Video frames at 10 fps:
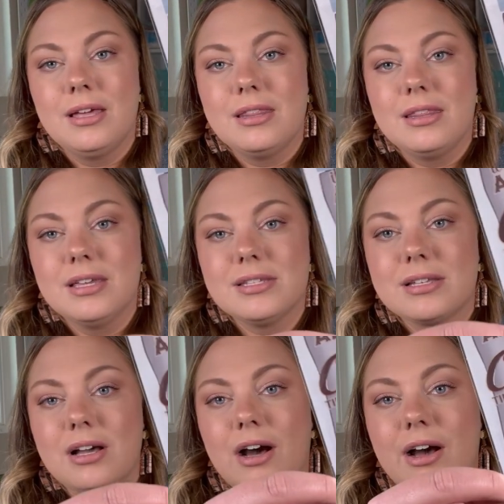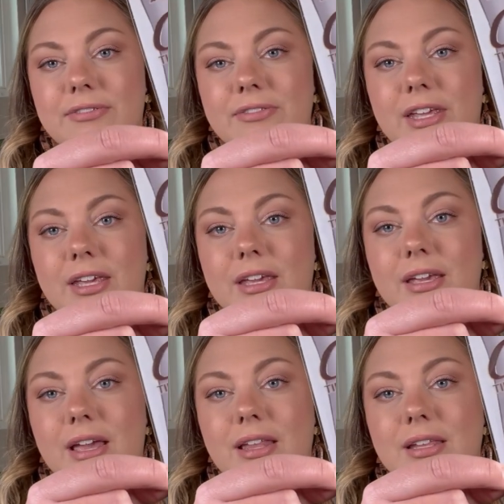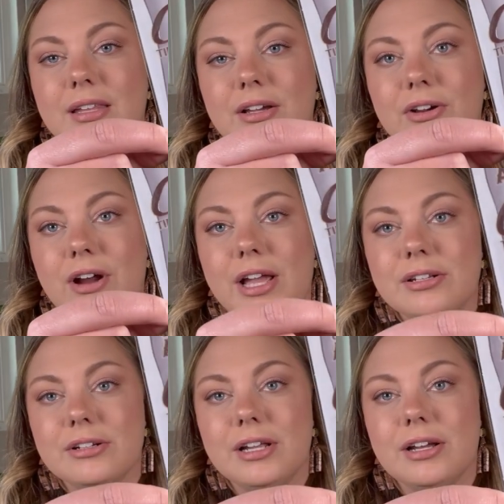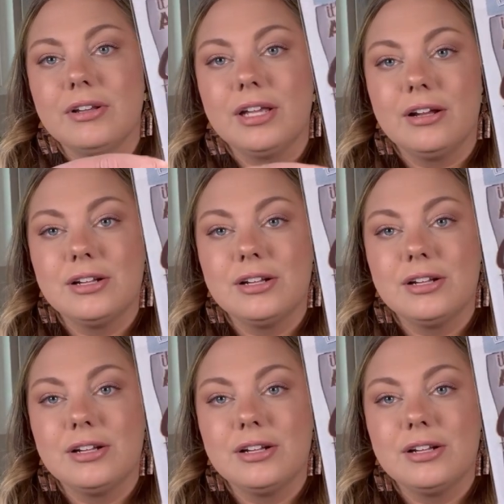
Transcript: this coffee and then the grinder down here.